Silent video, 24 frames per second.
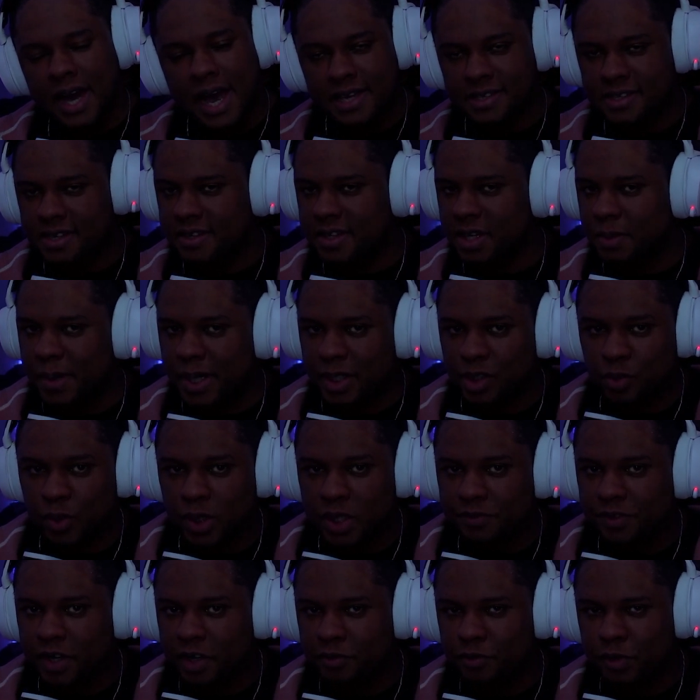I set them at
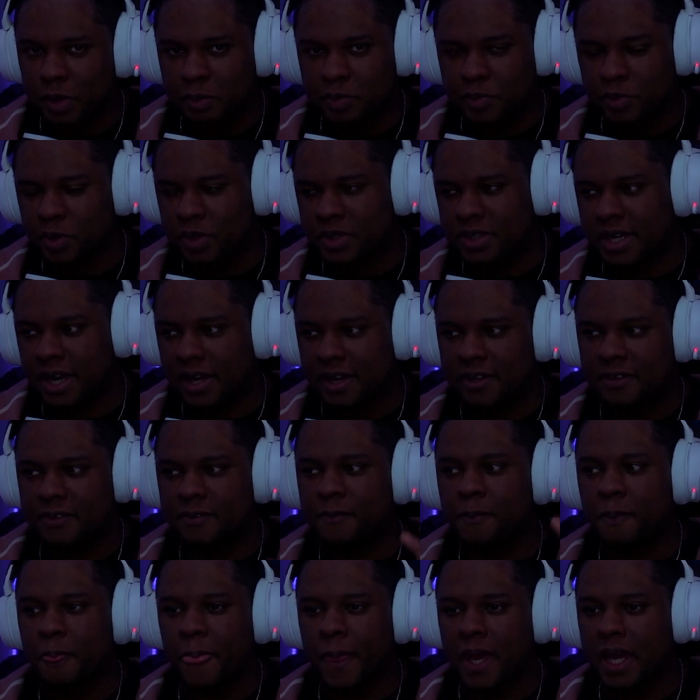twenty-five frames per
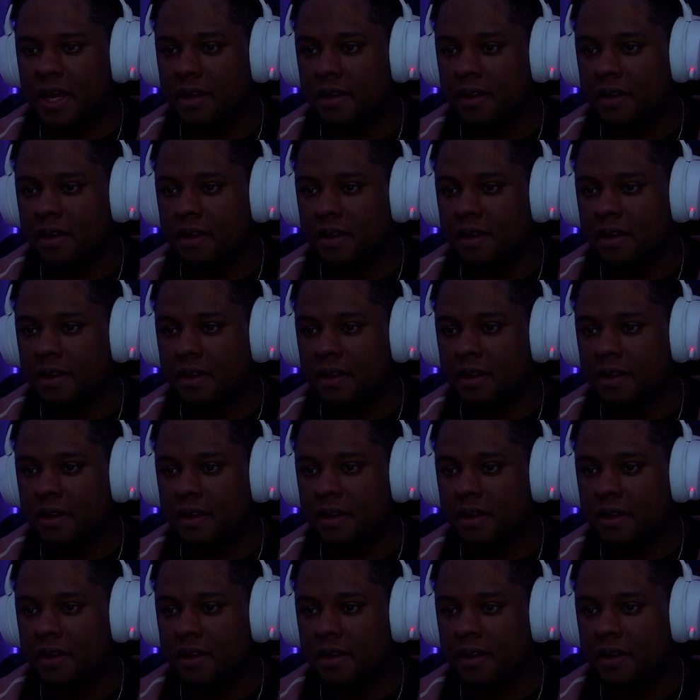second